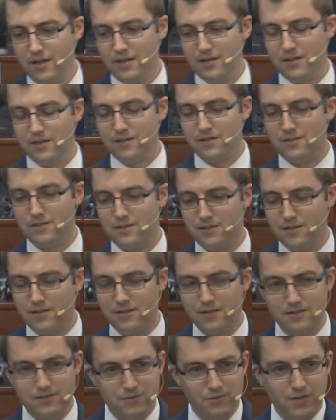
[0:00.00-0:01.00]
And
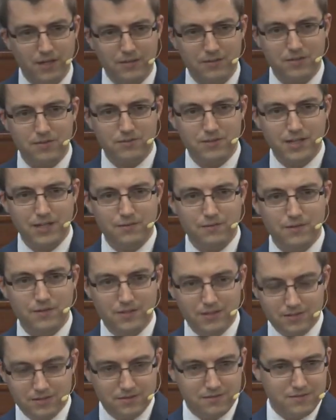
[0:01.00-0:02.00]
uh, that's why I had you know,
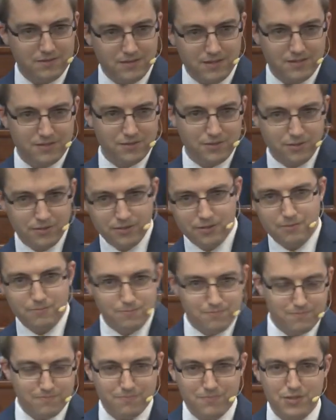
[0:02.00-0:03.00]
David is, is
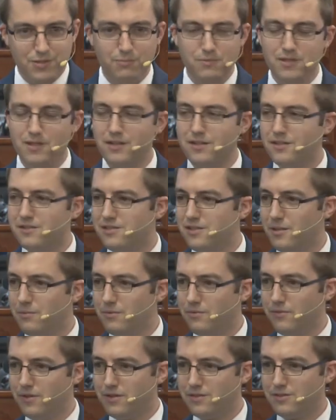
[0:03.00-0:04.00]
good. Some of that gets
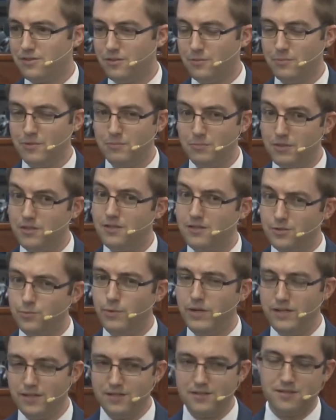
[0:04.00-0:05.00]
amplified in Solomon, but his
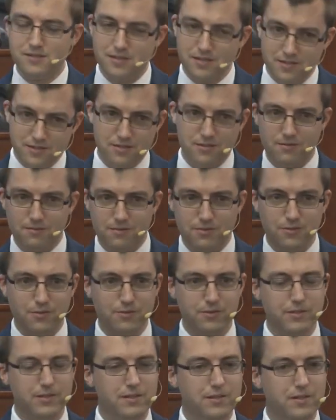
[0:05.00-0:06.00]
weaknesses
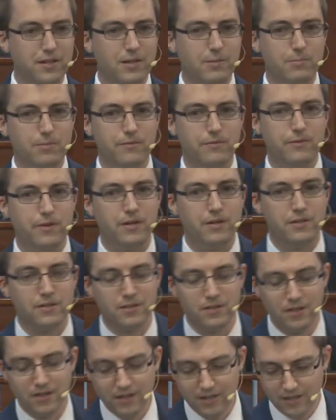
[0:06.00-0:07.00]
certainly get
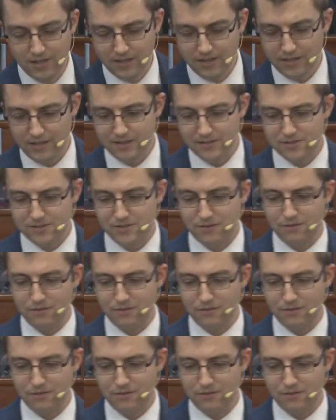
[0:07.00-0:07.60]
amplified in